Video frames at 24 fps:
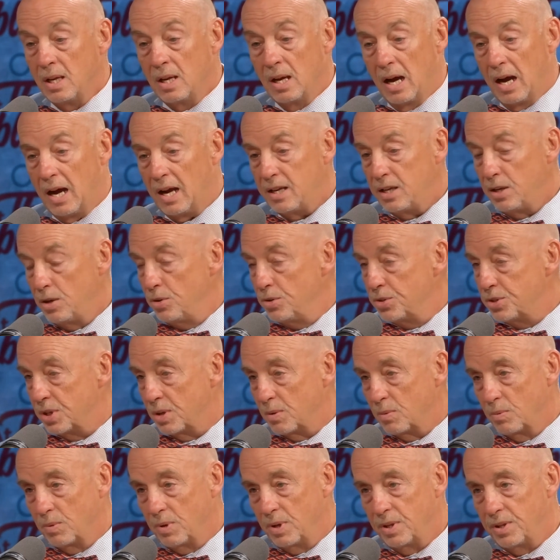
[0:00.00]
I use it
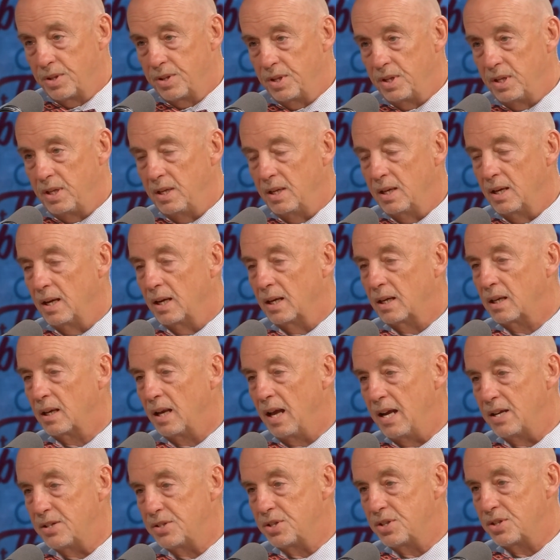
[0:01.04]
with the
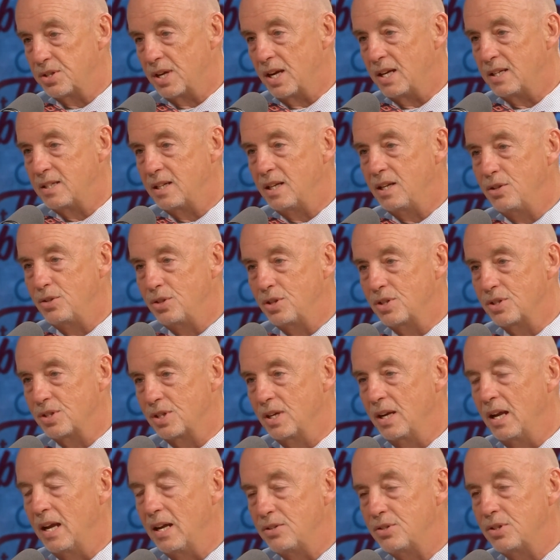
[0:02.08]
classes I teach as
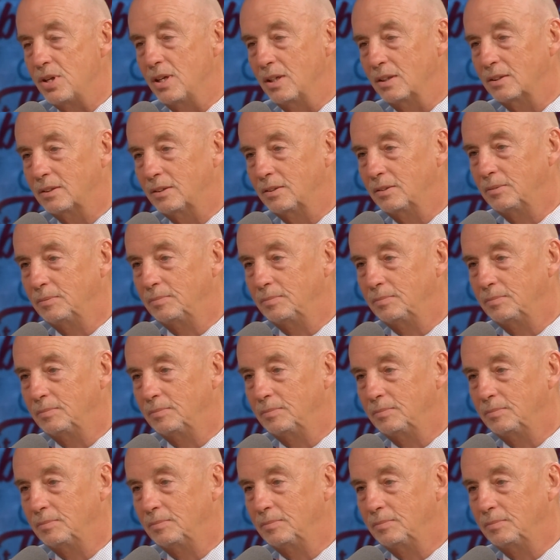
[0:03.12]
an adjunct.